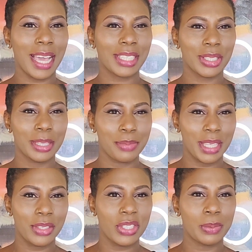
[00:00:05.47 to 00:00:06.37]
actually
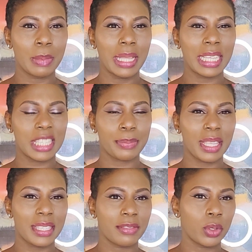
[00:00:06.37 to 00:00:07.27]
make you smell
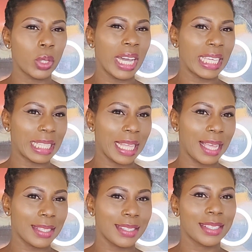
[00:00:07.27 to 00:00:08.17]
expensive or high
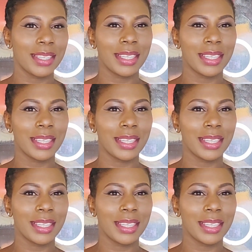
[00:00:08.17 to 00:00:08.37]
class?